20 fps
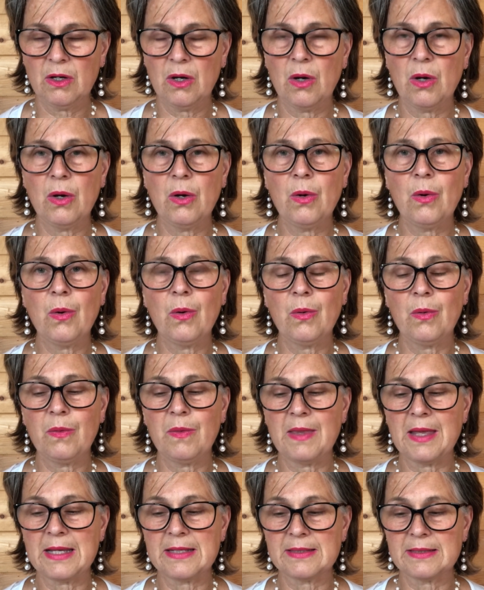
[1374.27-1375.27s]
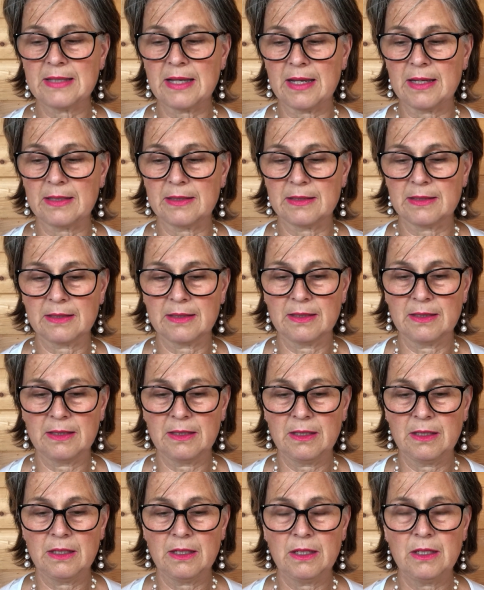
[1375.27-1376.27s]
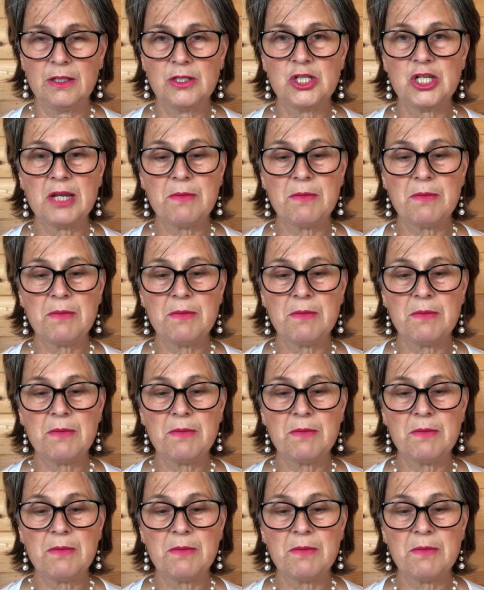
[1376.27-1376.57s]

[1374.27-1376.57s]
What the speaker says: Oh," they said, "she